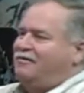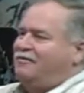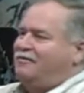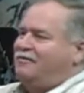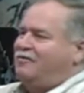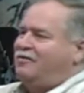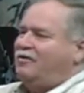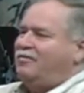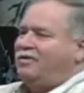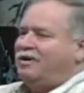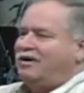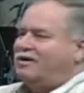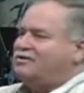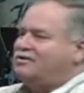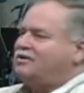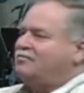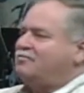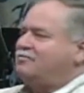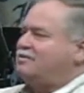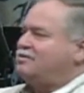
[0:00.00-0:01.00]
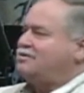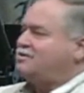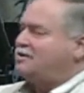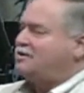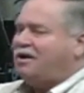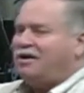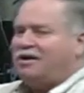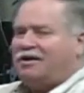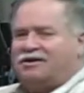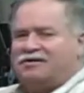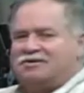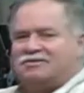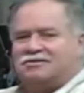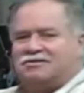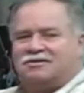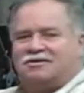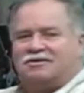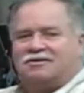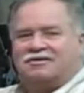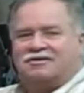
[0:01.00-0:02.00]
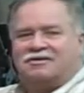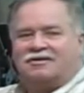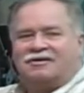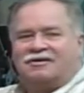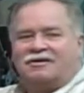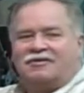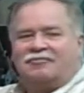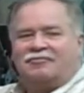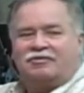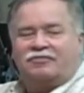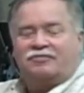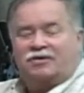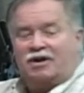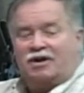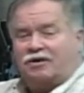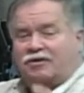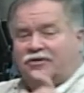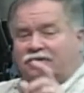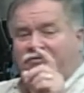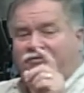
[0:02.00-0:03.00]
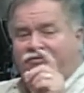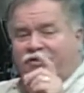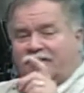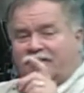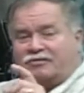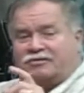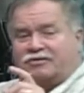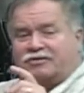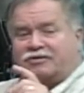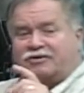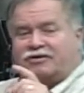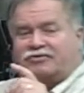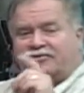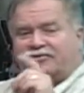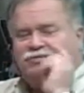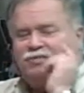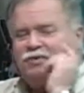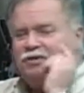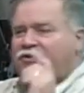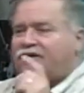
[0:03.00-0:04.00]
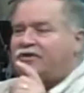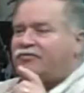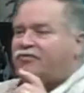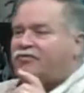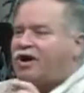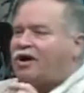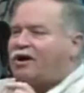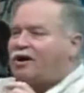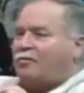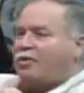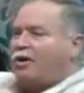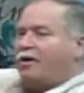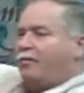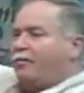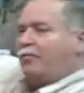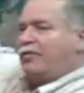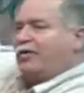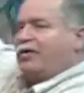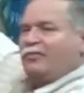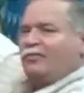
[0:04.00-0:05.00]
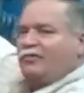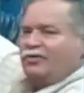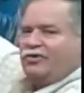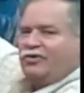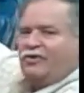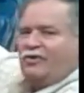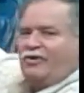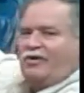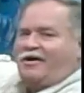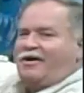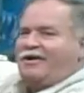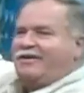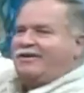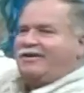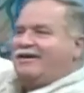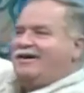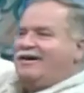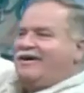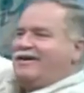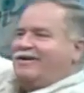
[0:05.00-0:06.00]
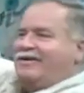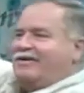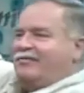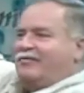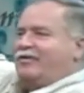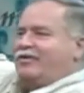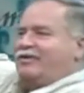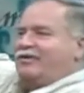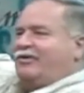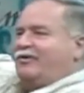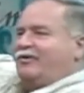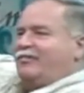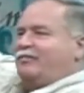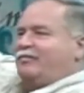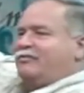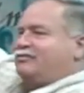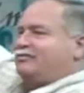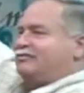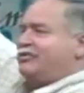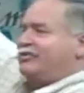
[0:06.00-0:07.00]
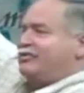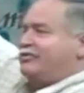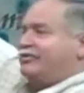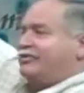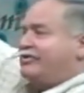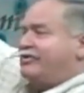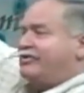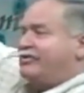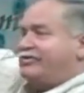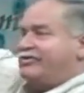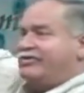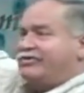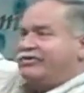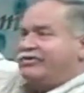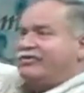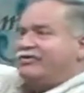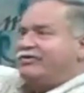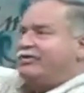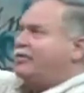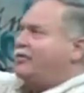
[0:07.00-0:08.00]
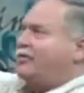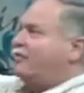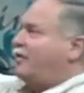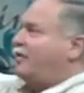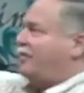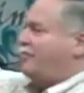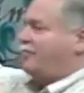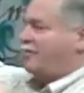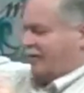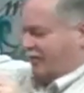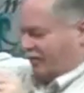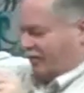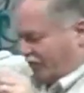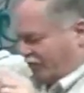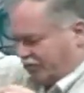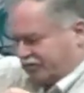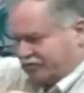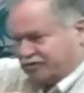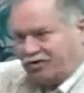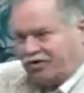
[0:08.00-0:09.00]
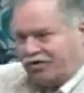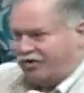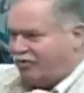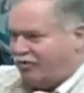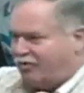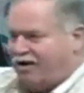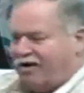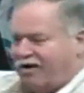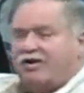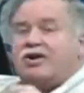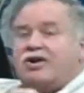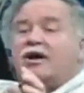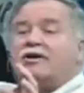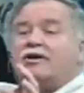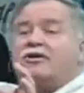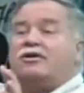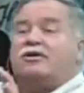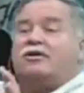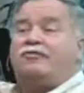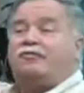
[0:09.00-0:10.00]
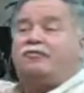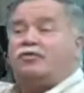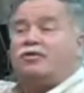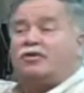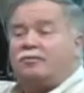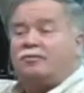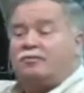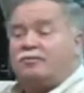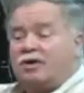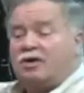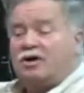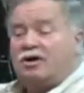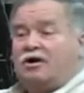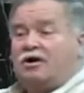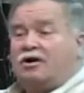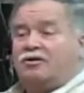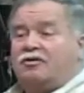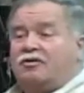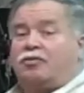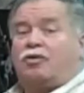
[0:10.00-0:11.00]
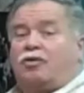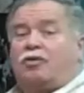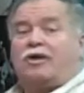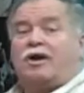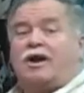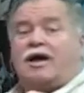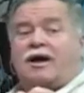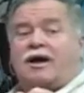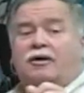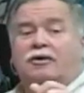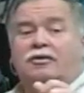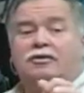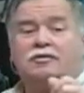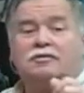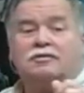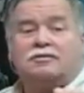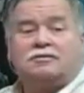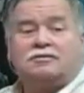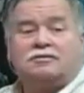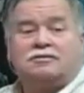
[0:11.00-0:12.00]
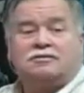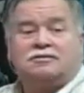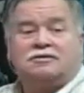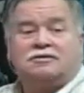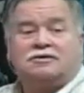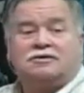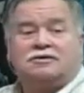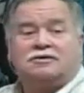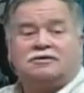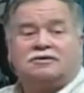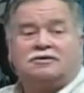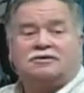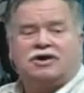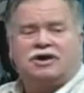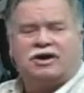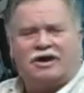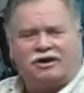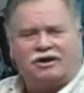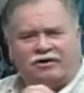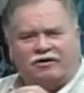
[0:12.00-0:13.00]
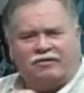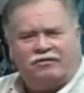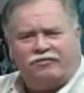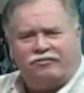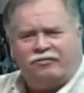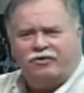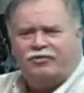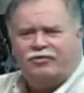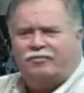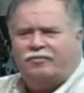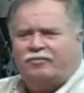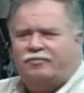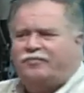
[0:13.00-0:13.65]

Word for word: We make some mistakes. But if you got enough altitude, you spend enough time up there with God, then when you turn, you, wait a minute, the world's turning around. You got enough room to pull it out. You got enough room.